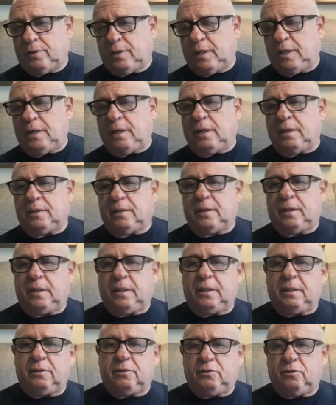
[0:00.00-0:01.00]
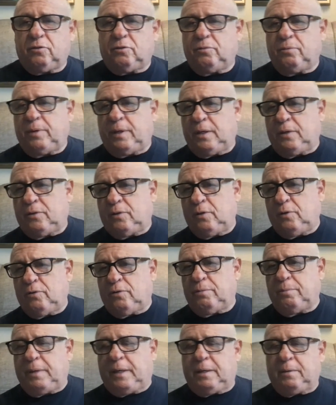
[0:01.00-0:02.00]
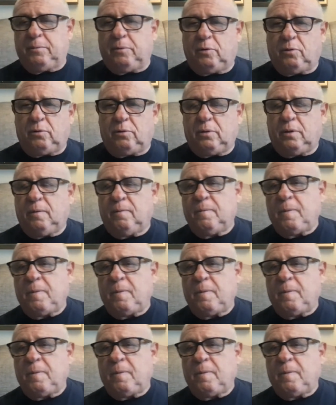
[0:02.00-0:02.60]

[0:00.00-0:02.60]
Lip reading: Yayati and took away his youth and made him old.